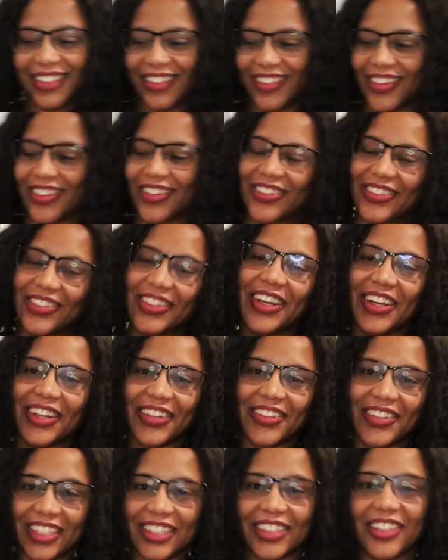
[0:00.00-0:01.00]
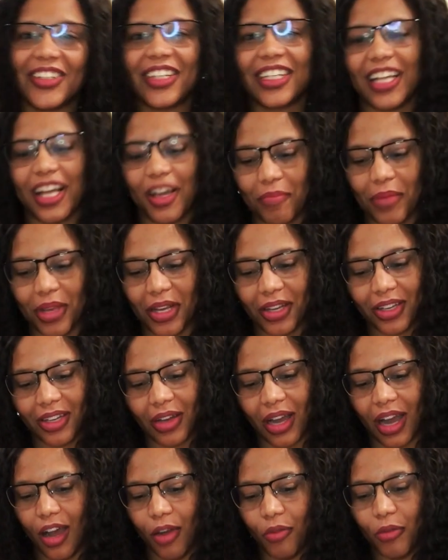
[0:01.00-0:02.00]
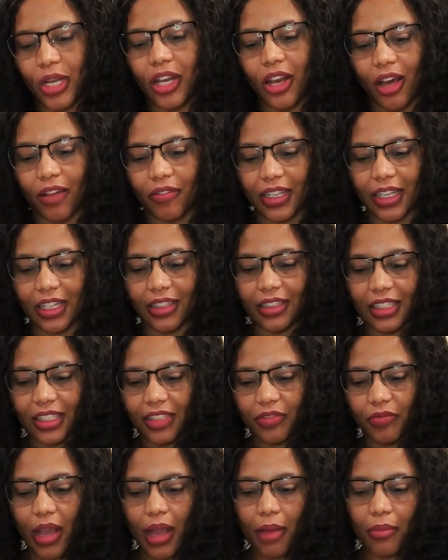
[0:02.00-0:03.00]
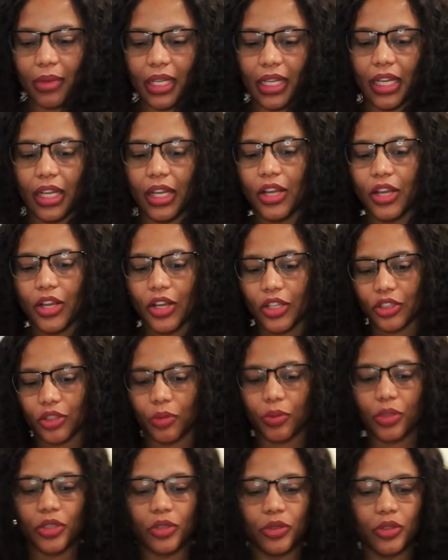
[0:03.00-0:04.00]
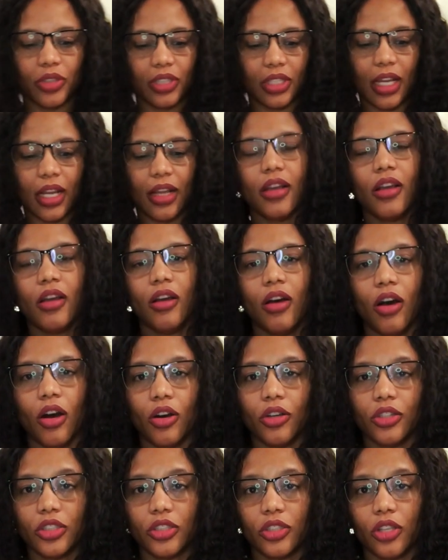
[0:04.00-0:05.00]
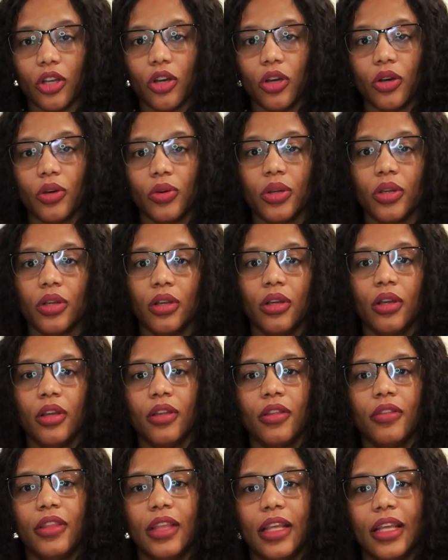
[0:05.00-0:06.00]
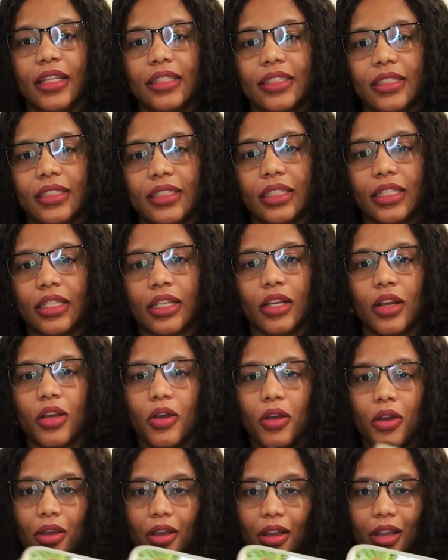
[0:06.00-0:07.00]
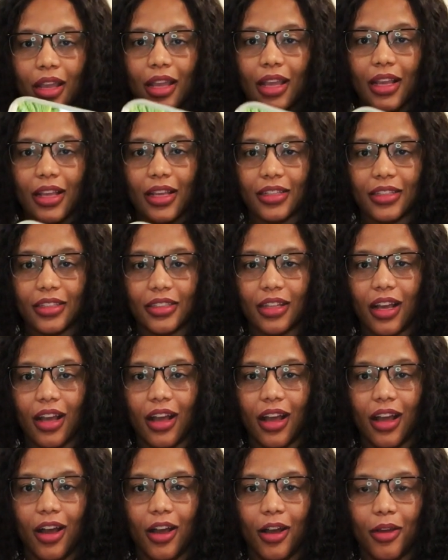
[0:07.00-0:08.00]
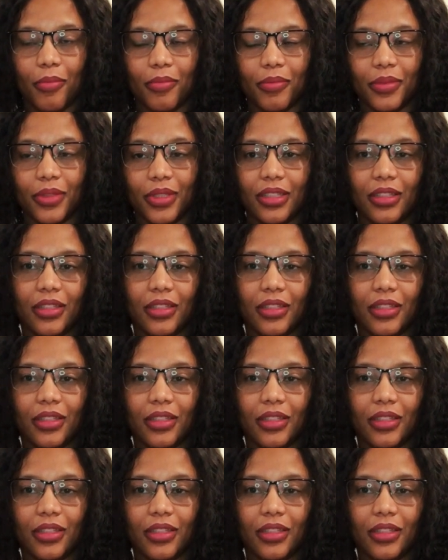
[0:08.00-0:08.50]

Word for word: so Grace coconut milk, uh, we love it in this family, so we use it. Also, this is uh, um,